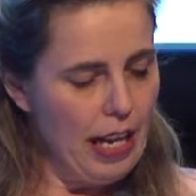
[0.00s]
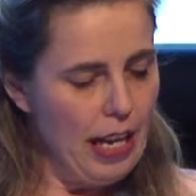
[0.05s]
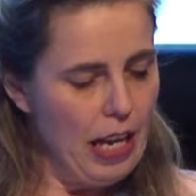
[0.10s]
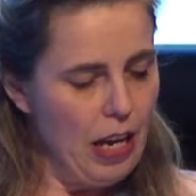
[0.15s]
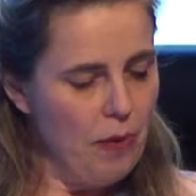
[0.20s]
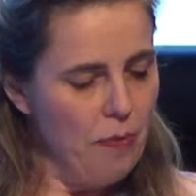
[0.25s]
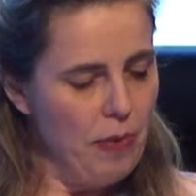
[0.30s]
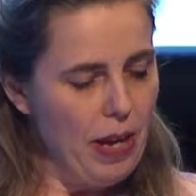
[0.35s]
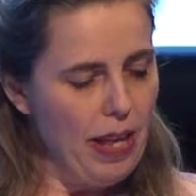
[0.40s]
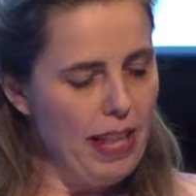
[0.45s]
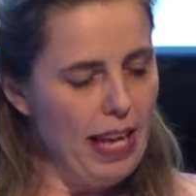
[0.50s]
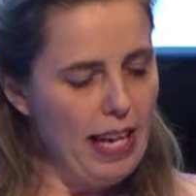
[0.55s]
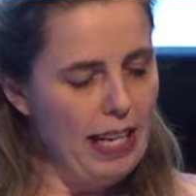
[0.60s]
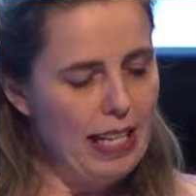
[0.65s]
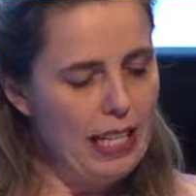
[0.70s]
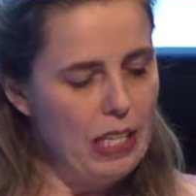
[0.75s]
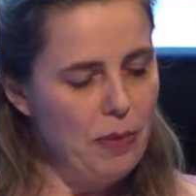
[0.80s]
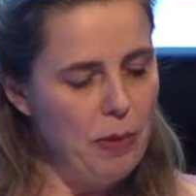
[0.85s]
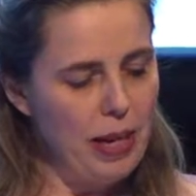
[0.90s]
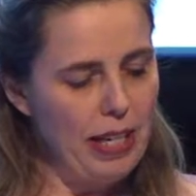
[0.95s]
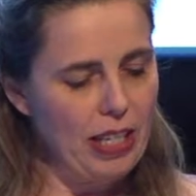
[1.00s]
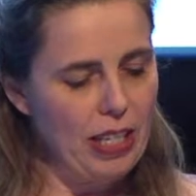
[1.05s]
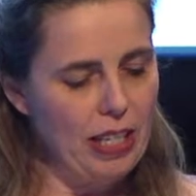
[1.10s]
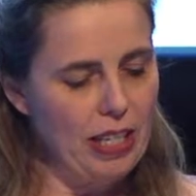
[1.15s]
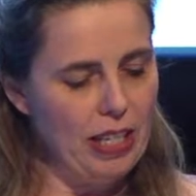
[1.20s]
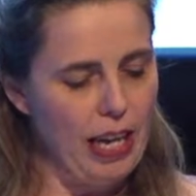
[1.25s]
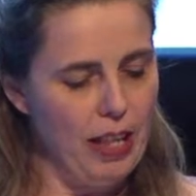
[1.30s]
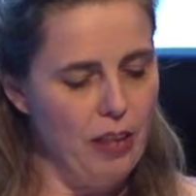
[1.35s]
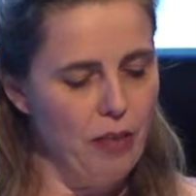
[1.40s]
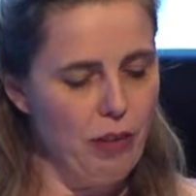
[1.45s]
And that links back
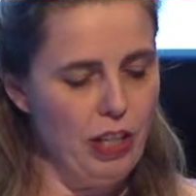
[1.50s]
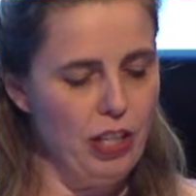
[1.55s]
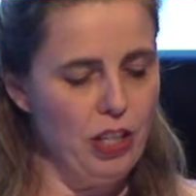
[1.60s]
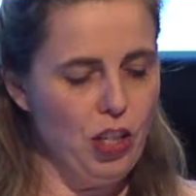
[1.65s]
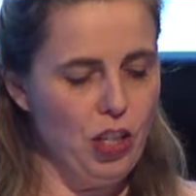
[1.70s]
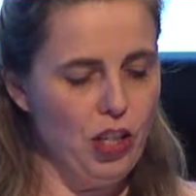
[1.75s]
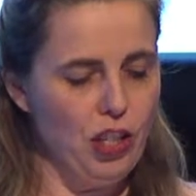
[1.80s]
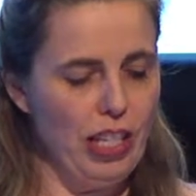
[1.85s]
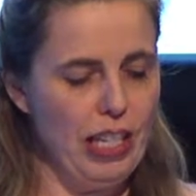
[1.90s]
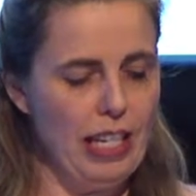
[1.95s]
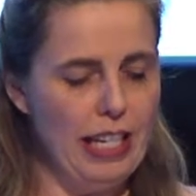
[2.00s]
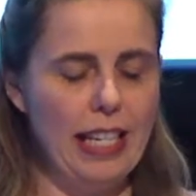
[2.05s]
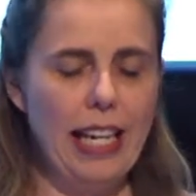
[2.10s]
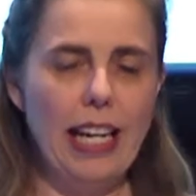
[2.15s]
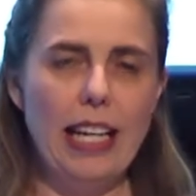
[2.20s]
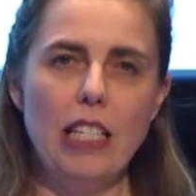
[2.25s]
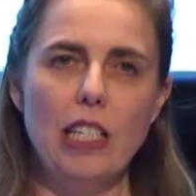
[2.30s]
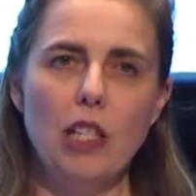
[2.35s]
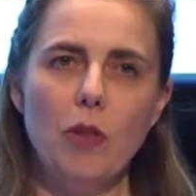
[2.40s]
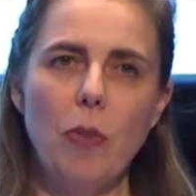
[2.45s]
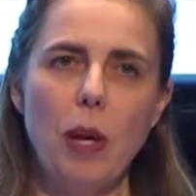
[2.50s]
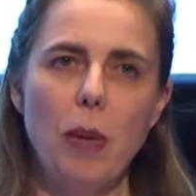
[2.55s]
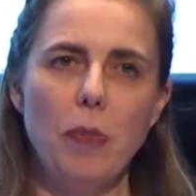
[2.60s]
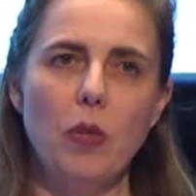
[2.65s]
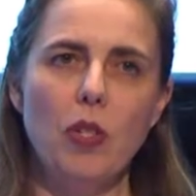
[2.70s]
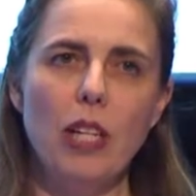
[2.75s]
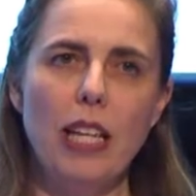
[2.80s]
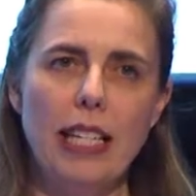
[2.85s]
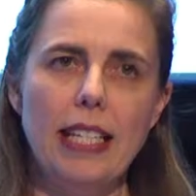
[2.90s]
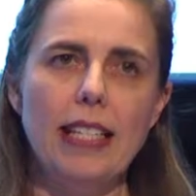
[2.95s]
to other research that indicates that
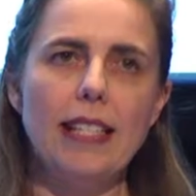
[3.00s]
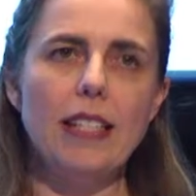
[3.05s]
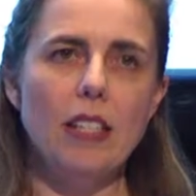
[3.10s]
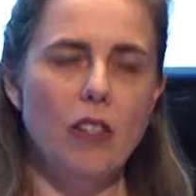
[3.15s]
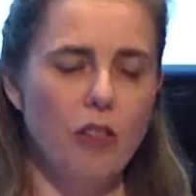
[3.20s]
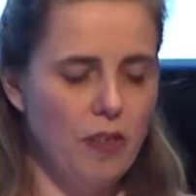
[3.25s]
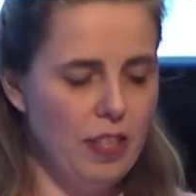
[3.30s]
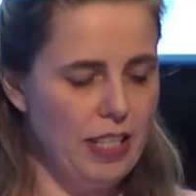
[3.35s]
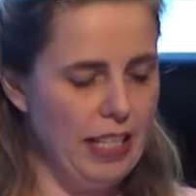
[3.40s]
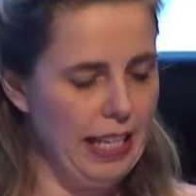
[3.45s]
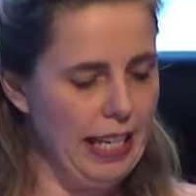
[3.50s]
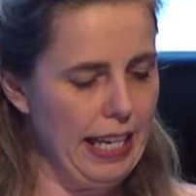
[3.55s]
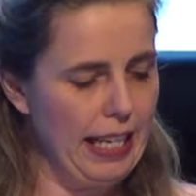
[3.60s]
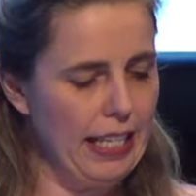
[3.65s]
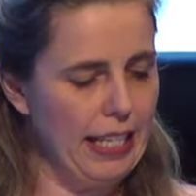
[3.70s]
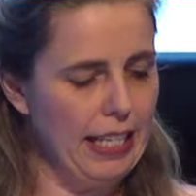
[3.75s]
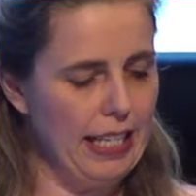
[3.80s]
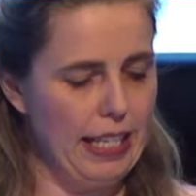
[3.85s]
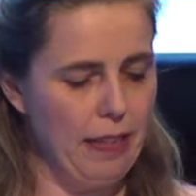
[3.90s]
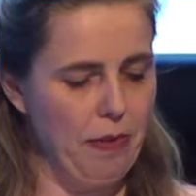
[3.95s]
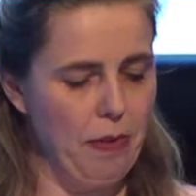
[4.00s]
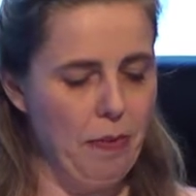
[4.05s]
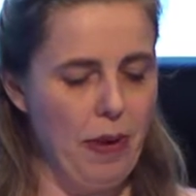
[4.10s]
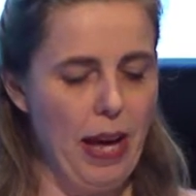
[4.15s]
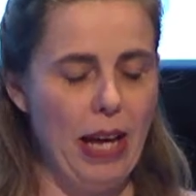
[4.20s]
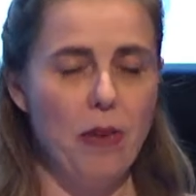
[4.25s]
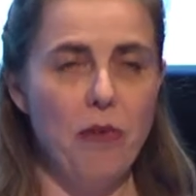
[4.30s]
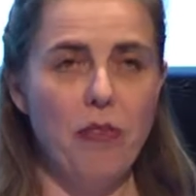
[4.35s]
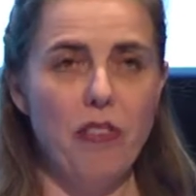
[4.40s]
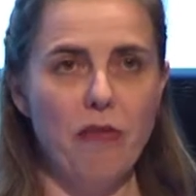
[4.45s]
people tend to self-select the
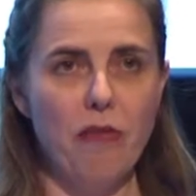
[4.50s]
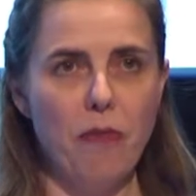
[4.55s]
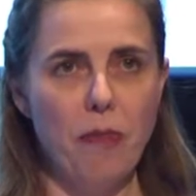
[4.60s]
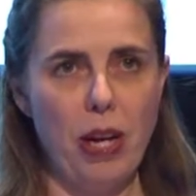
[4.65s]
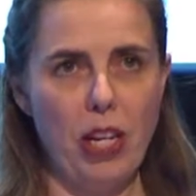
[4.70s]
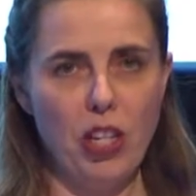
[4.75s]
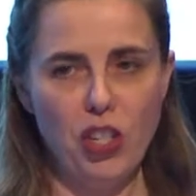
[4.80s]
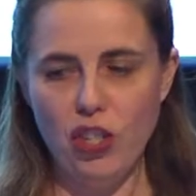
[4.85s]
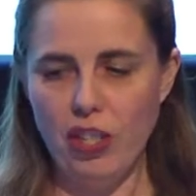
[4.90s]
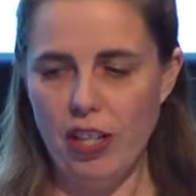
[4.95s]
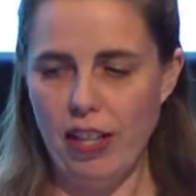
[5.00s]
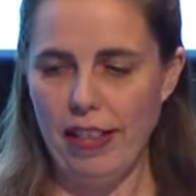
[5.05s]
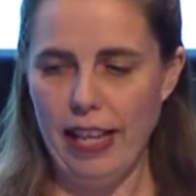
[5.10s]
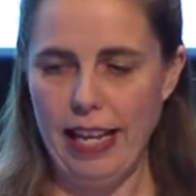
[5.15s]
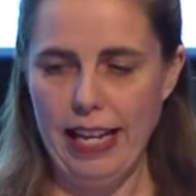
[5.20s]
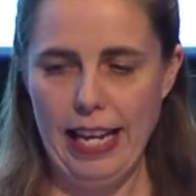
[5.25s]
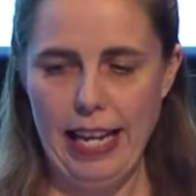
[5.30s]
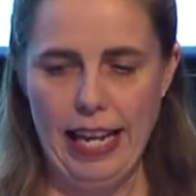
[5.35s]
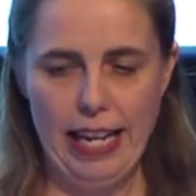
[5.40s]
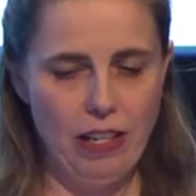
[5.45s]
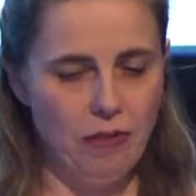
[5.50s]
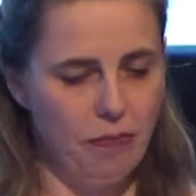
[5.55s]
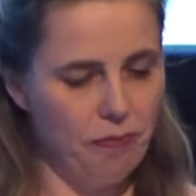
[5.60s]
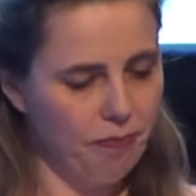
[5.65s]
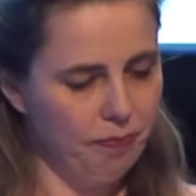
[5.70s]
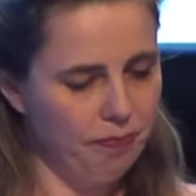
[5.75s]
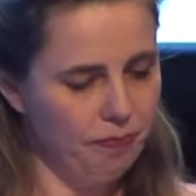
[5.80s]
amount of information that they need.